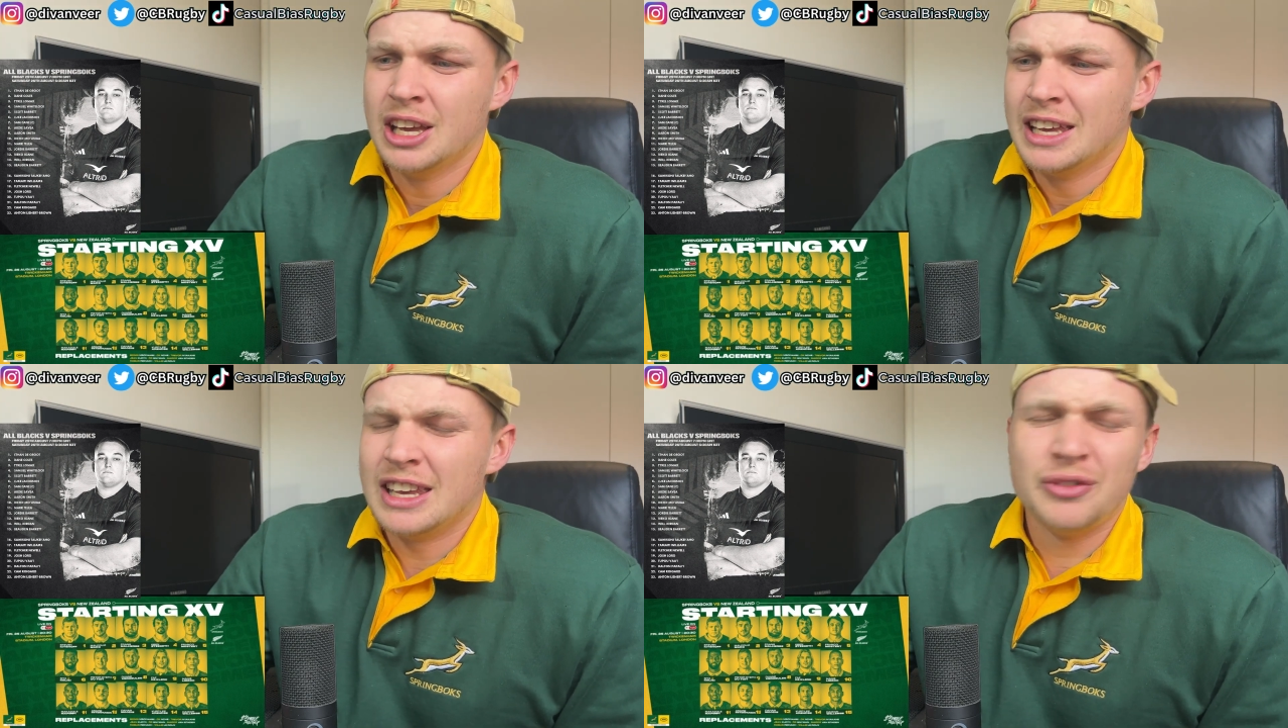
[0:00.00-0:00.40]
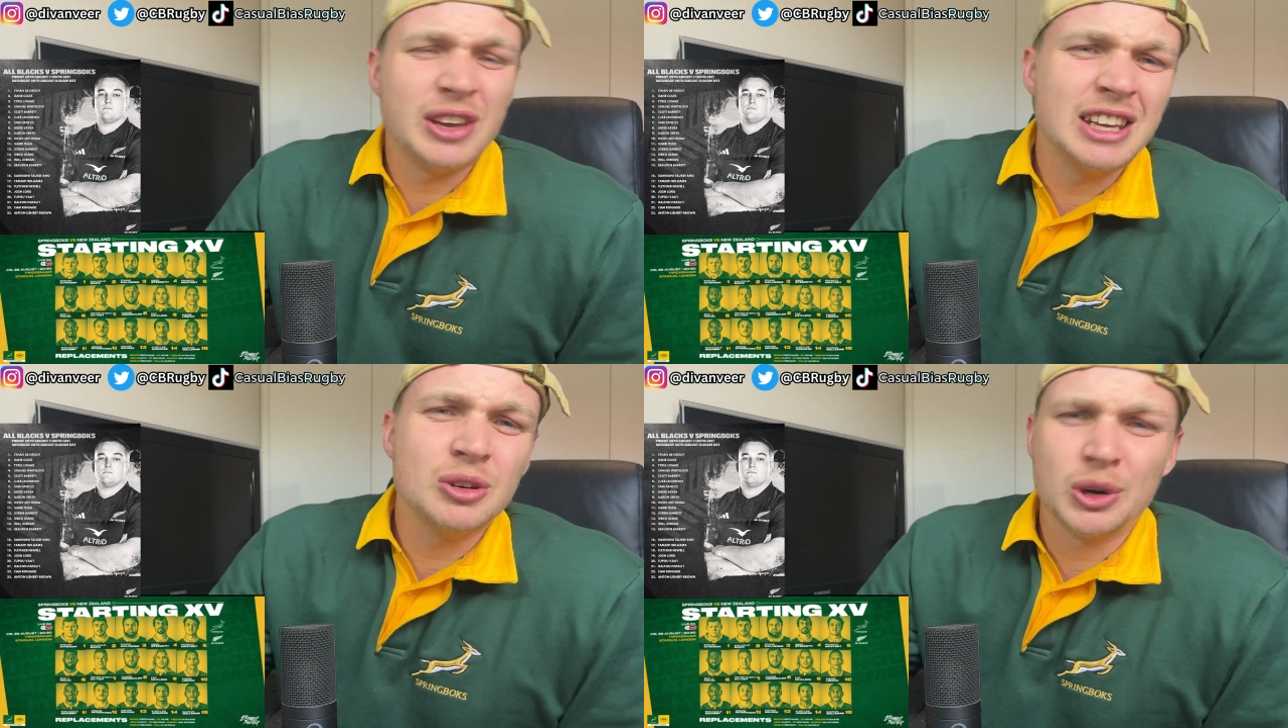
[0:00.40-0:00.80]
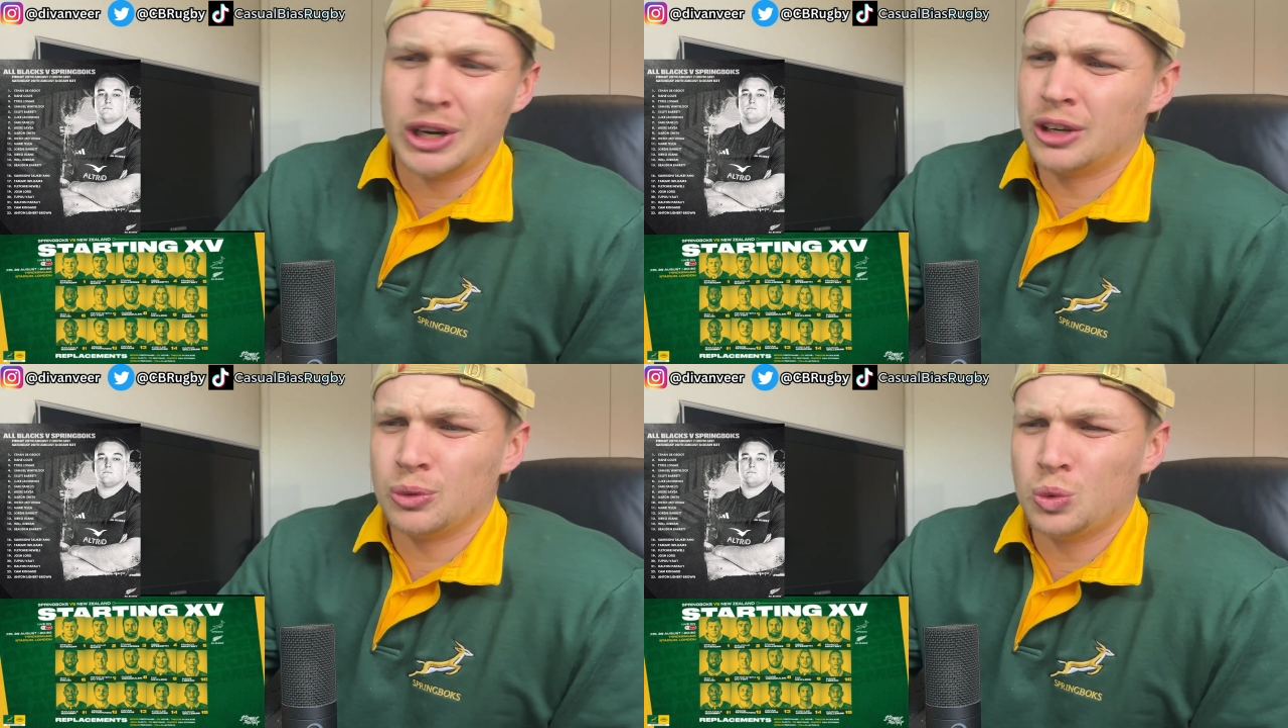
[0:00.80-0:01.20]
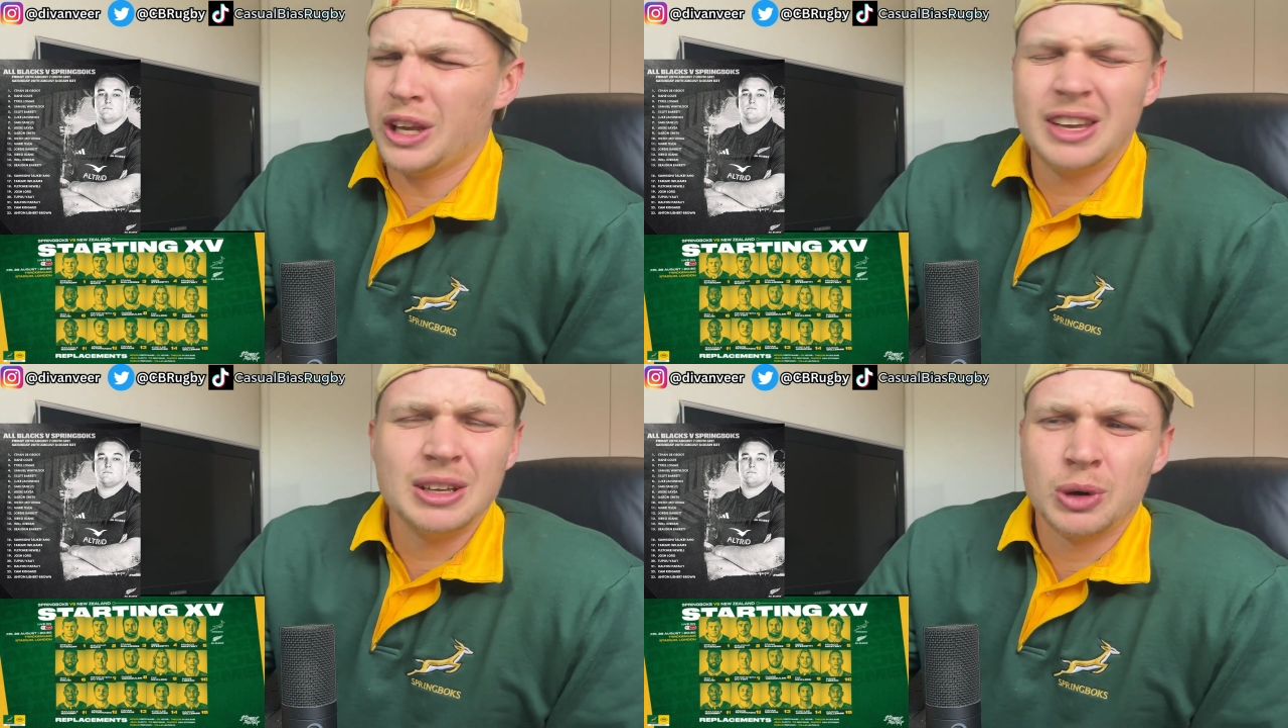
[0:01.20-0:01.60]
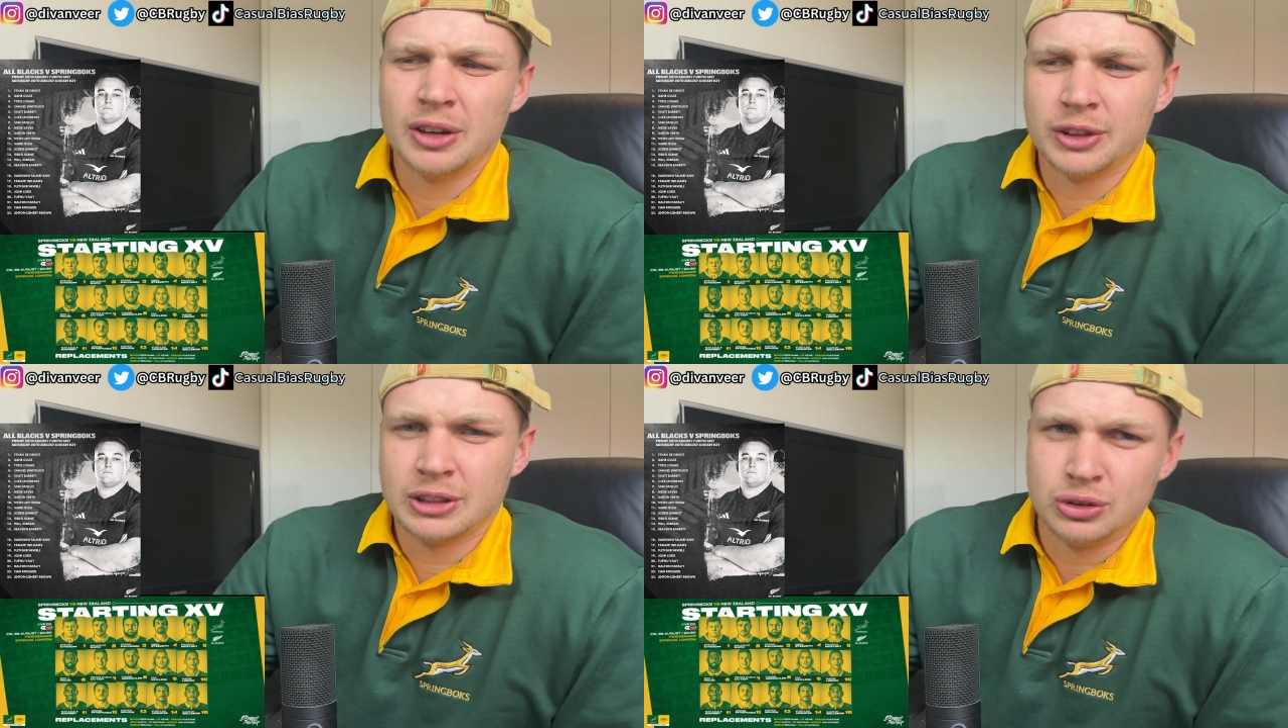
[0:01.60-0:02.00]
if any one
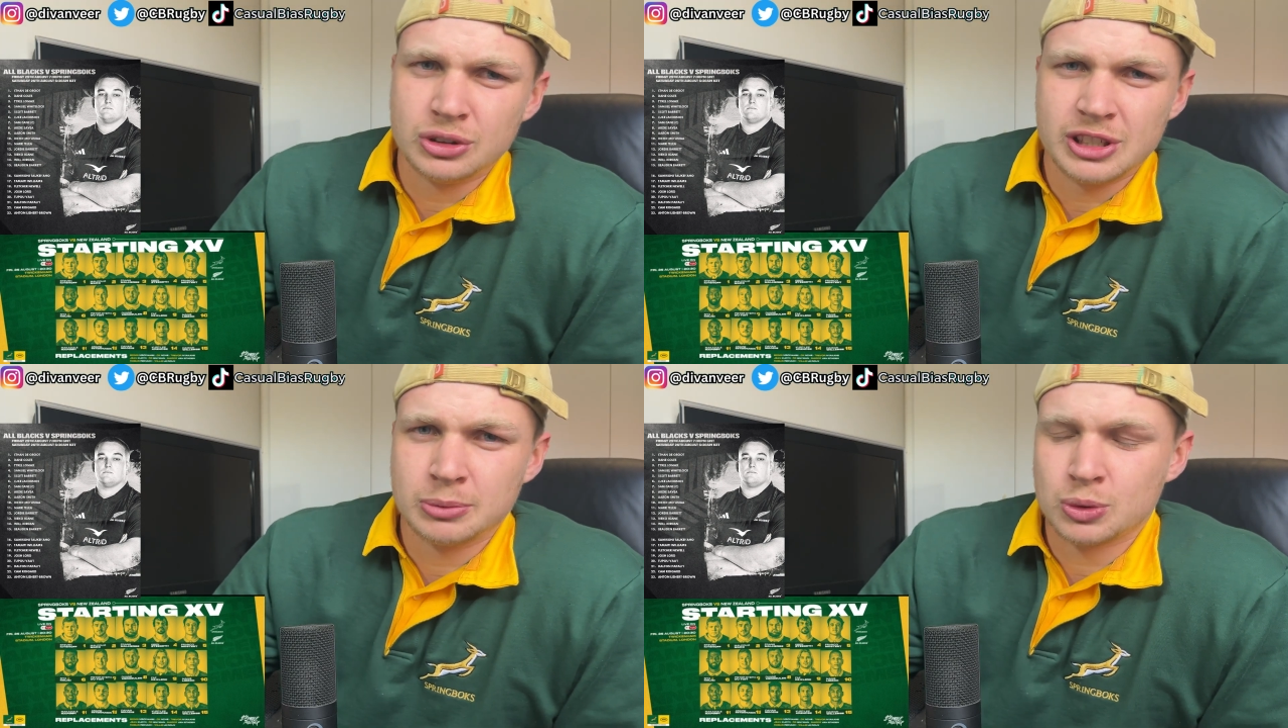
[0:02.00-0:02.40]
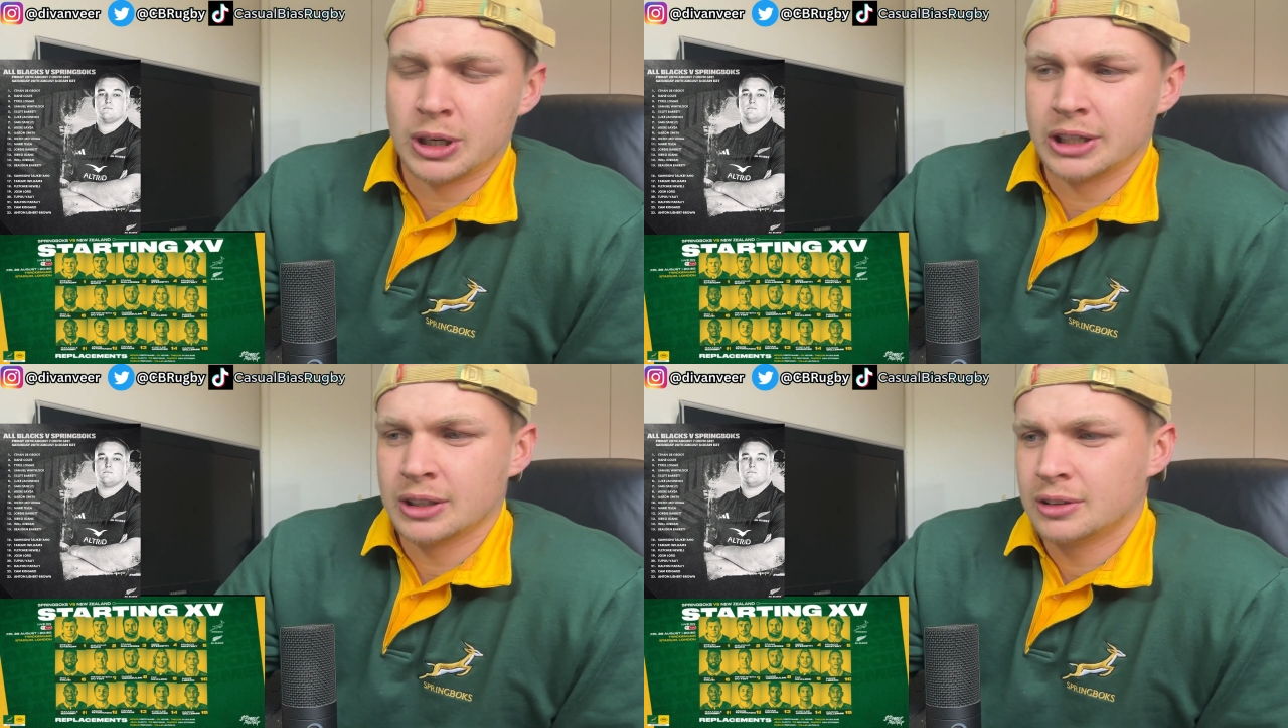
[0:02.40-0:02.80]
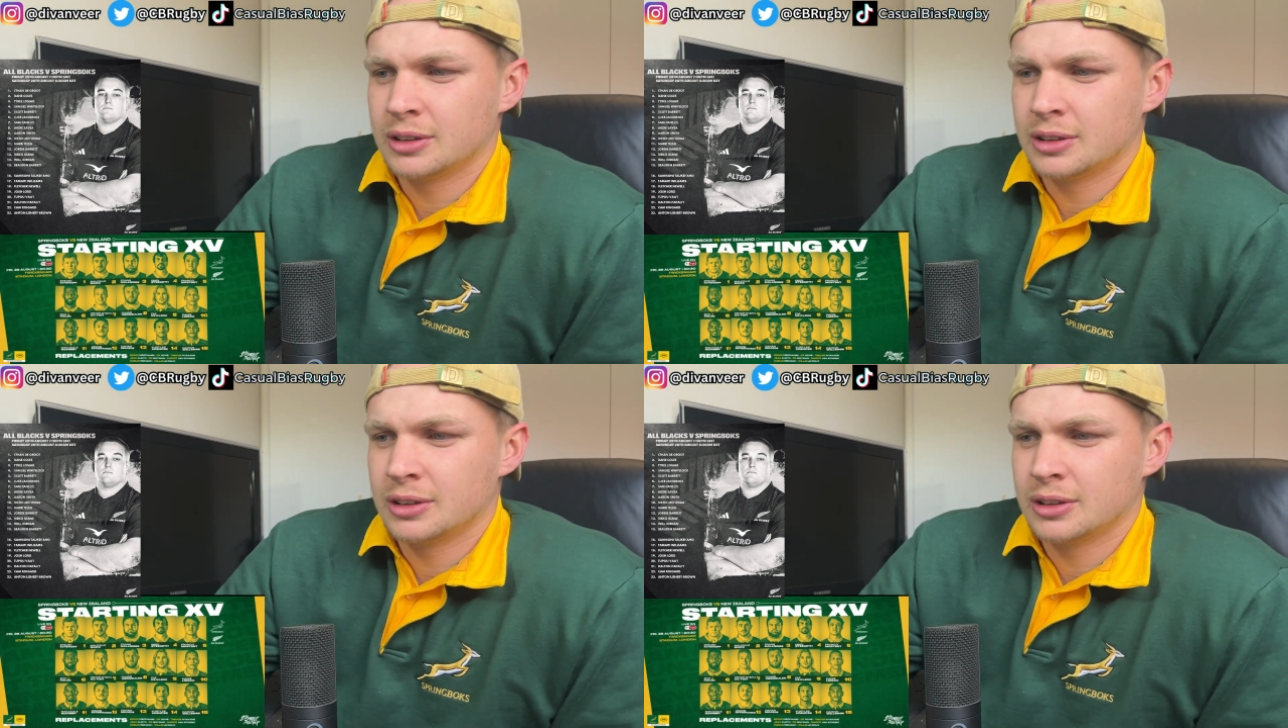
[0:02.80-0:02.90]
of the two teams won.